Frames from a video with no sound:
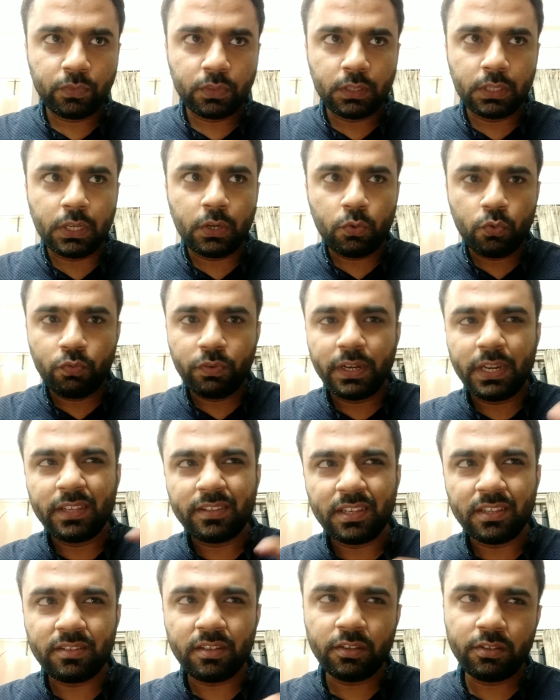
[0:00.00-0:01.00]
Now when I
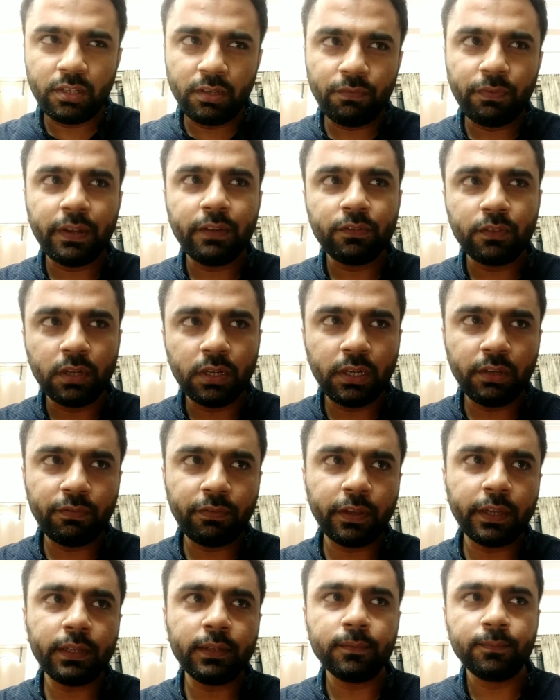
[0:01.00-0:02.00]
say
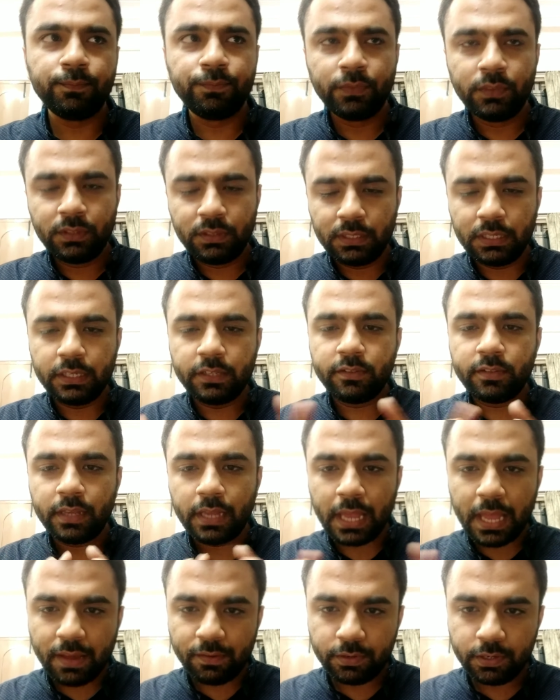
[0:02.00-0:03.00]
65-35, that is the
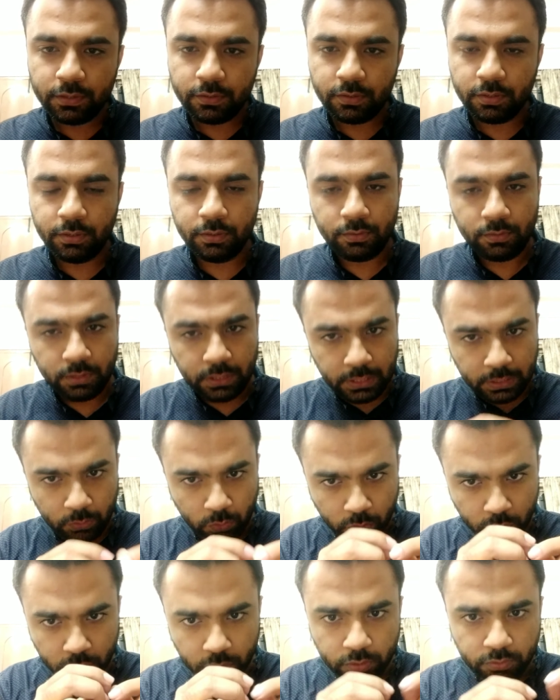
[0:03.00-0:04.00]
average. It
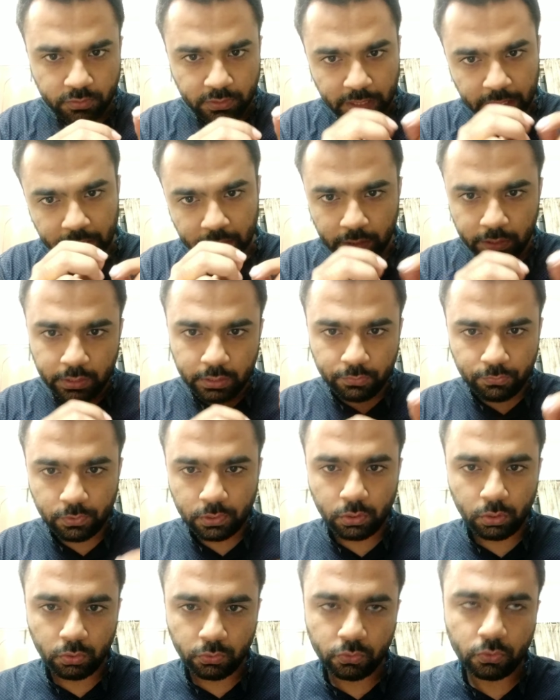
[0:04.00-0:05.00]
could slightly differ
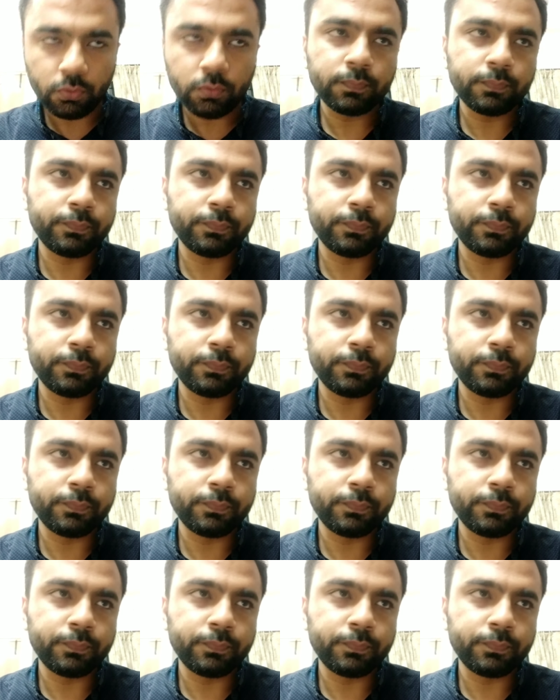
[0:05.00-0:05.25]
also.